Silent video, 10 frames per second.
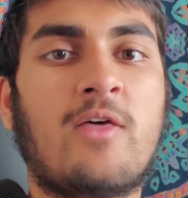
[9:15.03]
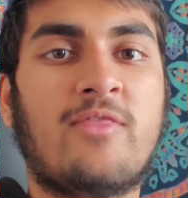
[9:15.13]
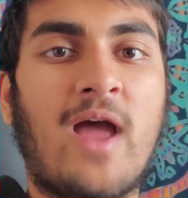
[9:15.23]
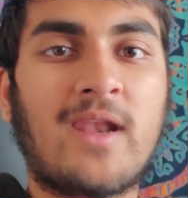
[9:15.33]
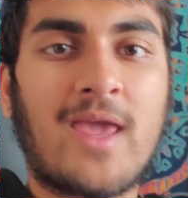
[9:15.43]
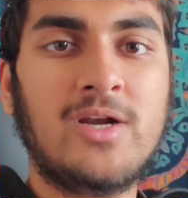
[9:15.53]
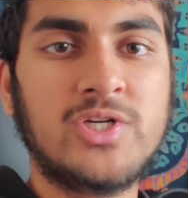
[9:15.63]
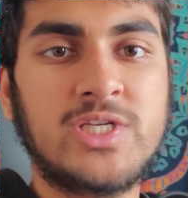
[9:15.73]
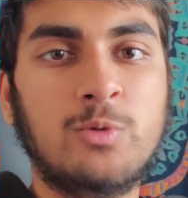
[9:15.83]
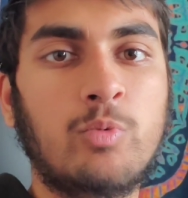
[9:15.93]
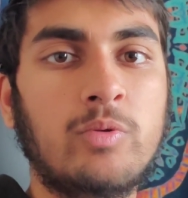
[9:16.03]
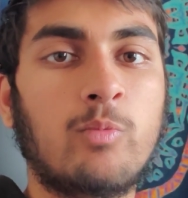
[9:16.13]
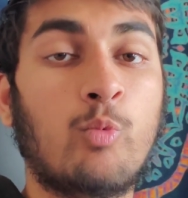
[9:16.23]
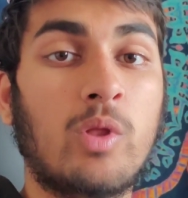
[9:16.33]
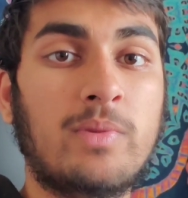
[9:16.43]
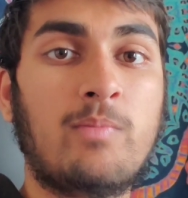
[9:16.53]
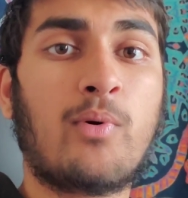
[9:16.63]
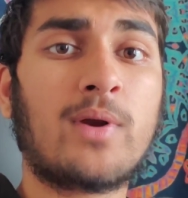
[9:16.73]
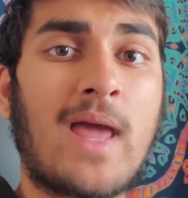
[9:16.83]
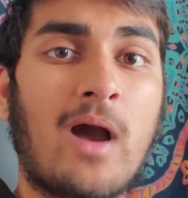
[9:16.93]
that energy will be
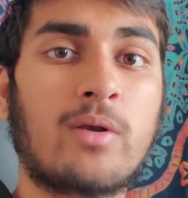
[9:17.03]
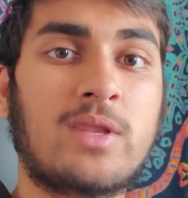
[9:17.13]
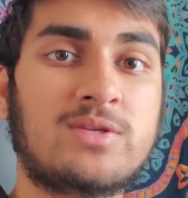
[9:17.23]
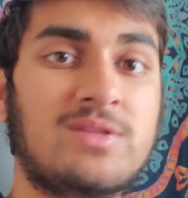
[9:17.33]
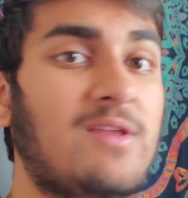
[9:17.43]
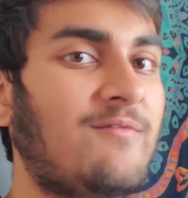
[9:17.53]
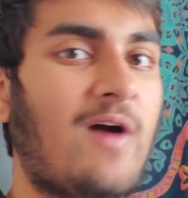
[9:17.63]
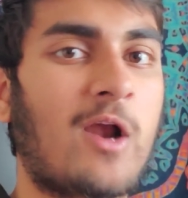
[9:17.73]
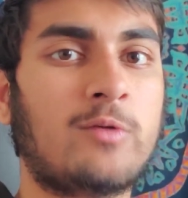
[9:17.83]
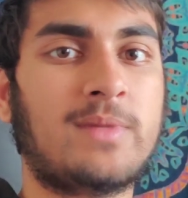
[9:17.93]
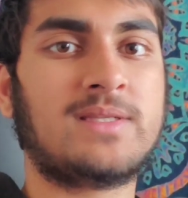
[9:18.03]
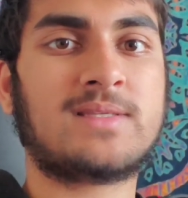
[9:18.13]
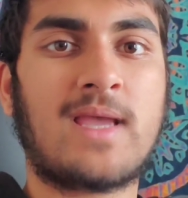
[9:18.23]
put out into the environment